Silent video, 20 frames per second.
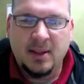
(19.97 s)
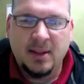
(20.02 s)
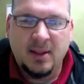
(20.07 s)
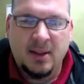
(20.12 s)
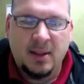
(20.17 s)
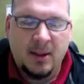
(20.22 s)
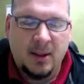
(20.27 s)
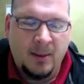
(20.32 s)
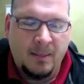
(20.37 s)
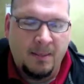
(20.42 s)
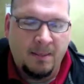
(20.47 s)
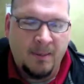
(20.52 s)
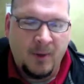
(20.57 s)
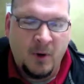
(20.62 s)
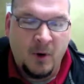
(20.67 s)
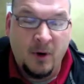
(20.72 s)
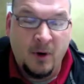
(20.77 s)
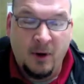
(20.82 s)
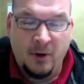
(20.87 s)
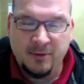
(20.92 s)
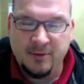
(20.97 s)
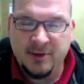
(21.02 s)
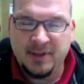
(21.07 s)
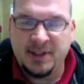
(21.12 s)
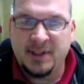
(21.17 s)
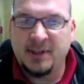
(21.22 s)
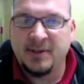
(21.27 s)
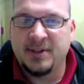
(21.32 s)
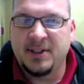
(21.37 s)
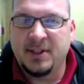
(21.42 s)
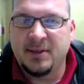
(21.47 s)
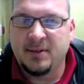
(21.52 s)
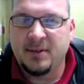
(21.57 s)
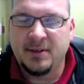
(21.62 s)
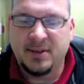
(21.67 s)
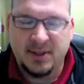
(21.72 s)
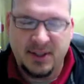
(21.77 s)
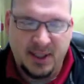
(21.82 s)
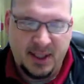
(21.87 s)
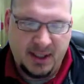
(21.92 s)
or overseers,
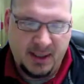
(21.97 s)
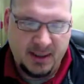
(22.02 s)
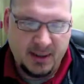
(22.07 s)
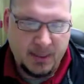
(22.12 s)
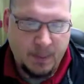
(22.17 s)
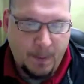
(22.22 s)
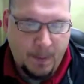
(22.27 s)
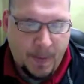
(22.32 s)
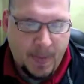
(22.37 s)
elders, and deacons.